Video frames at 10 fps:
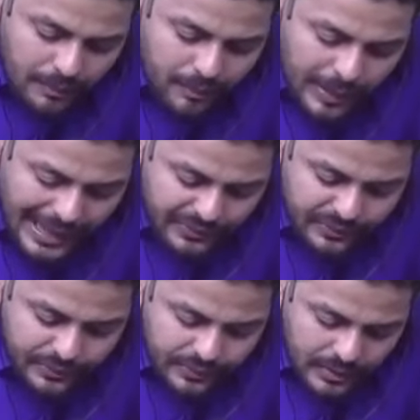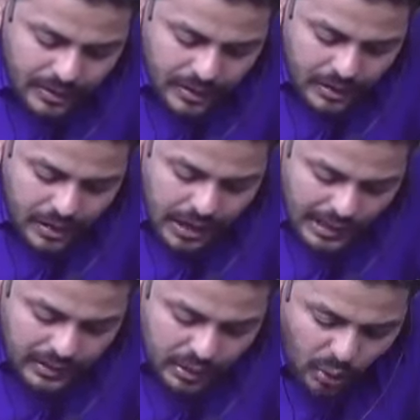Plus,
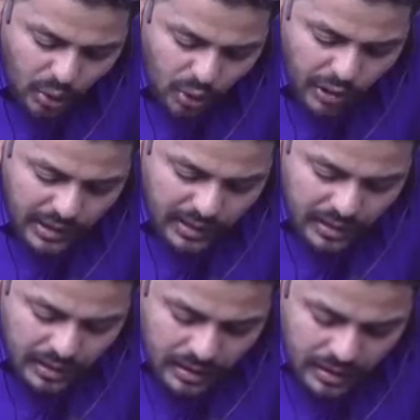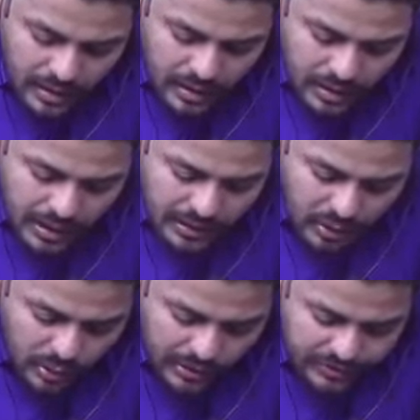control.
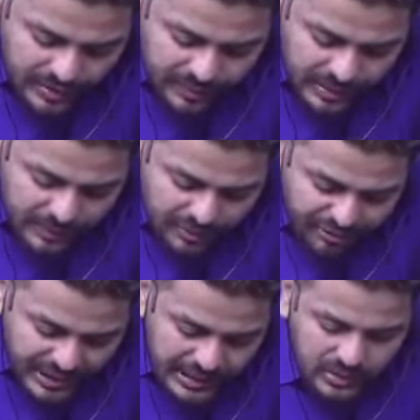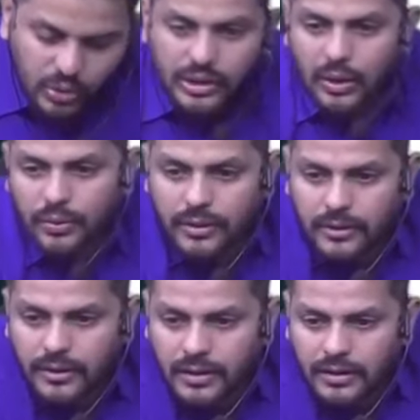Control is step number 5, no doubt.
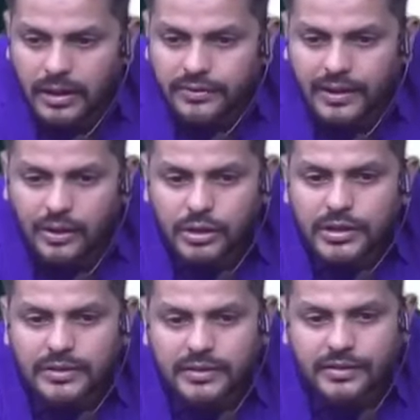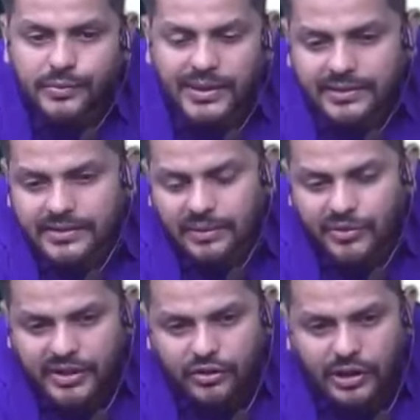That's all over. This is what our
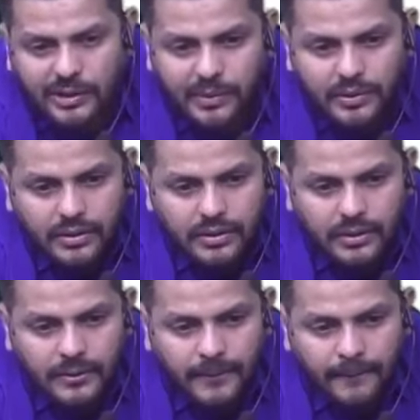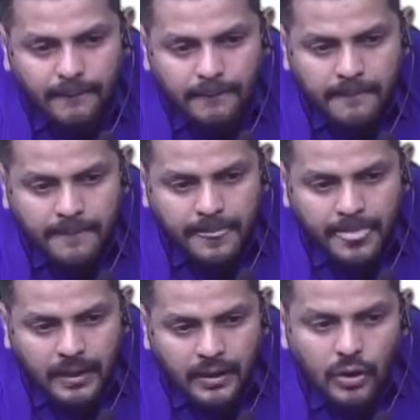subject is all about.
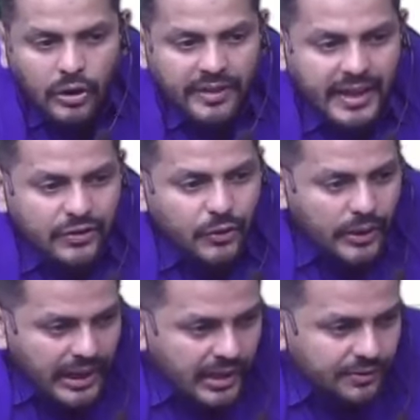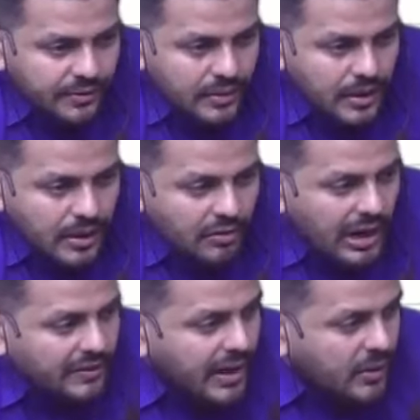Over the next few days,
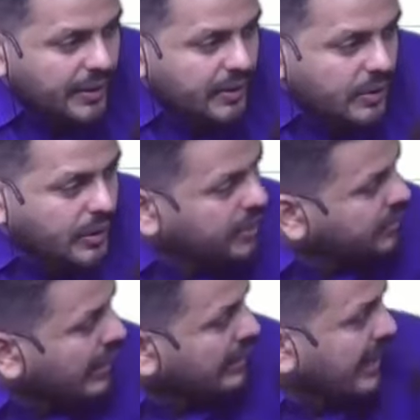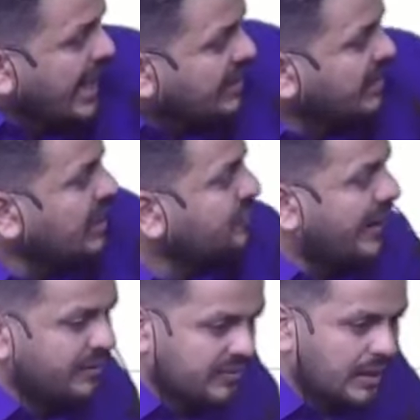what we are going to do is take these
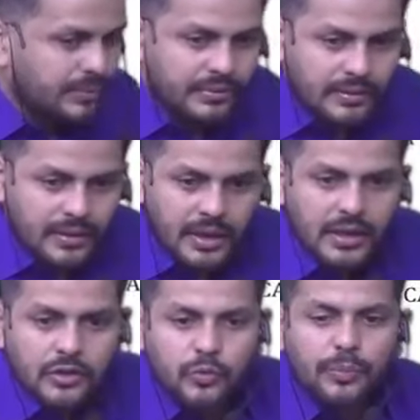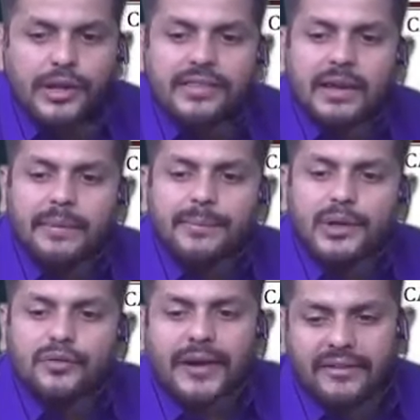5 steps, split them up
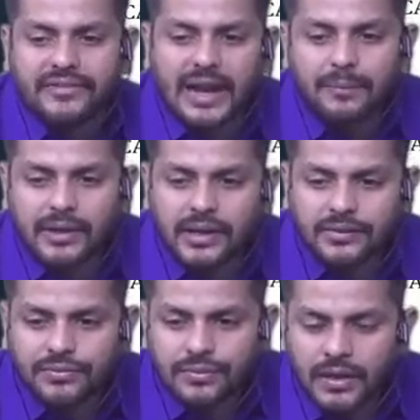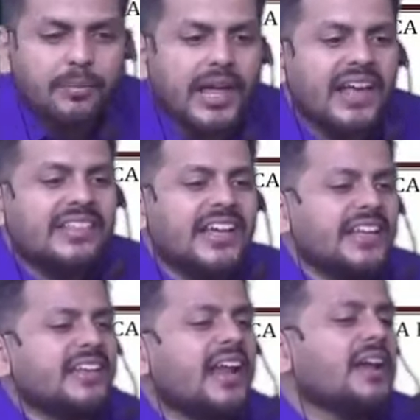into 5 chapters, take the
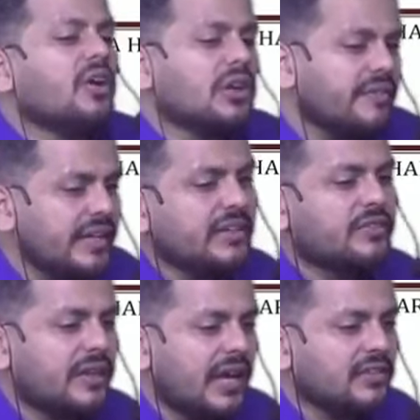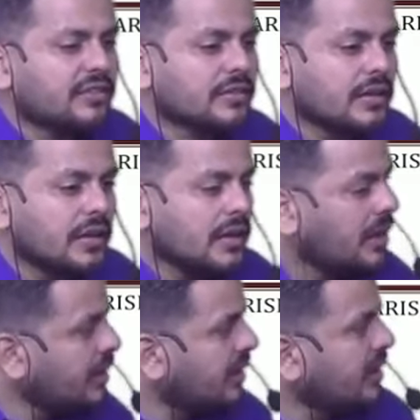in and out of each stage
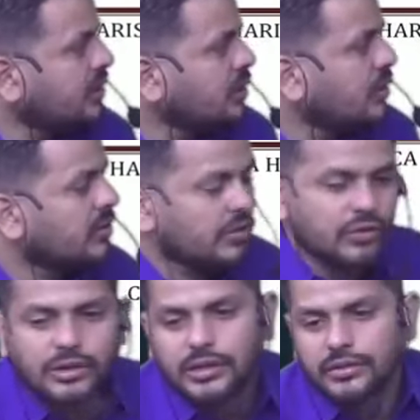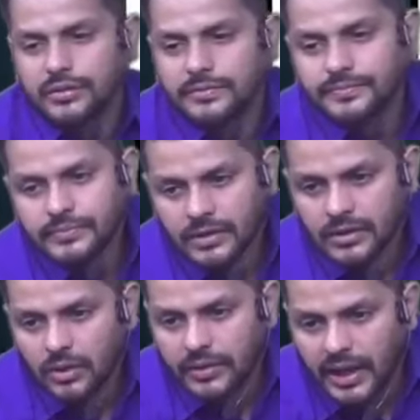and get to know what the story is.
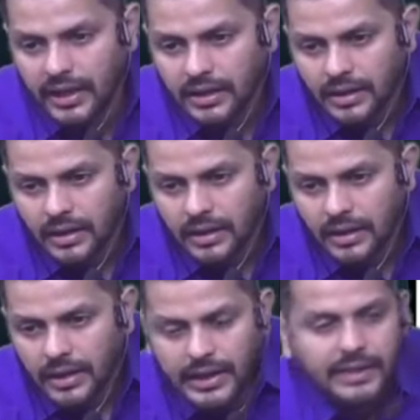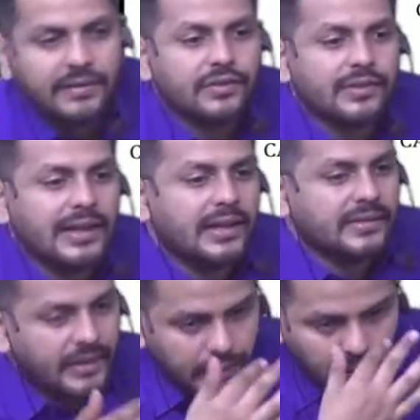Okay? Anyways, like I
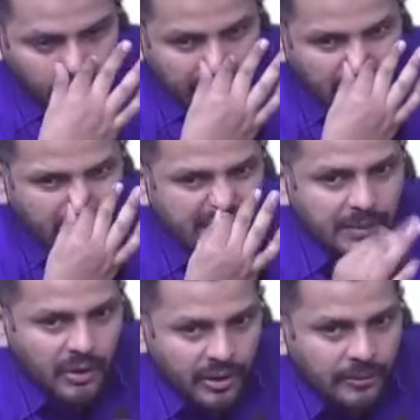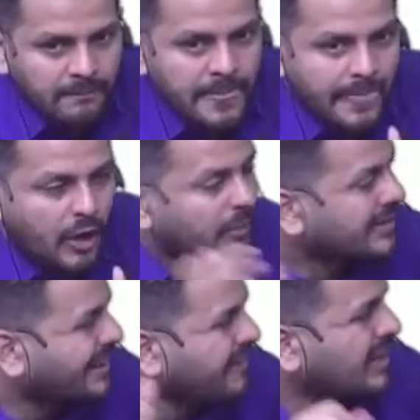said, you don't have to worry about how much
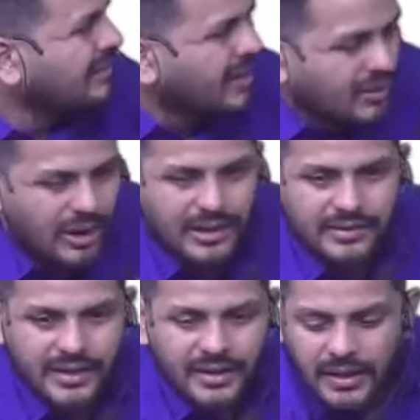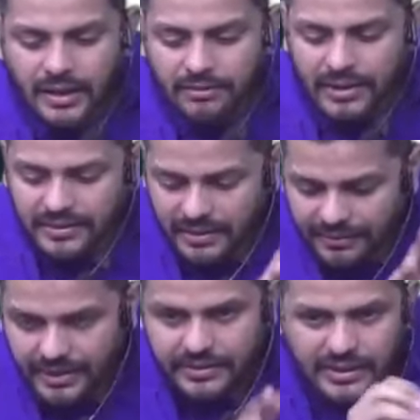have we covered, what is it, what is that we
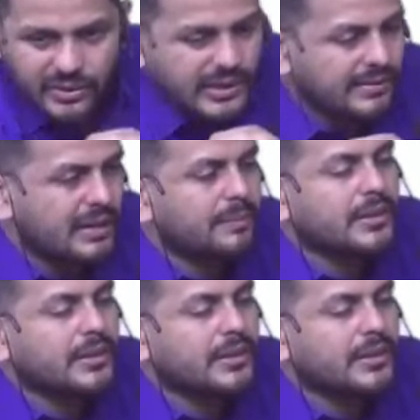discuss only one.